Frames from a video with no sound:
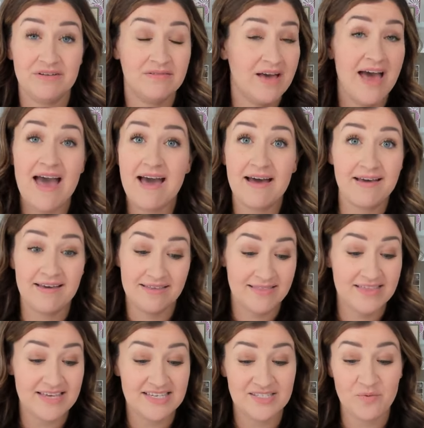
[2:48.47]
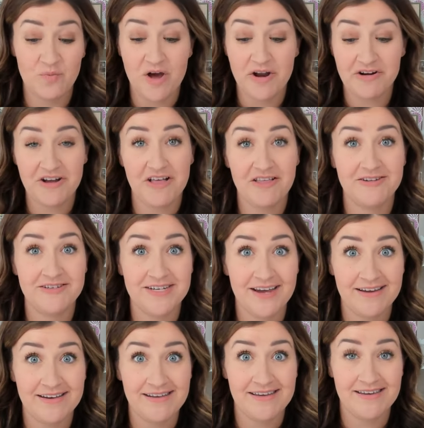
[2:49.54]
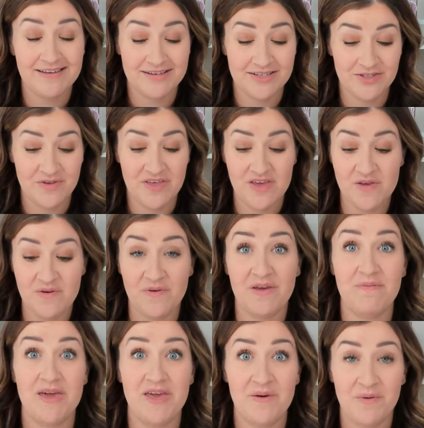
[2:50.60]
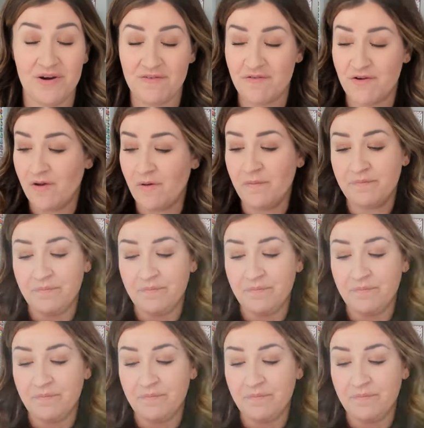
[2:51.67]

hack this watercolor technique so that you can make it work for you.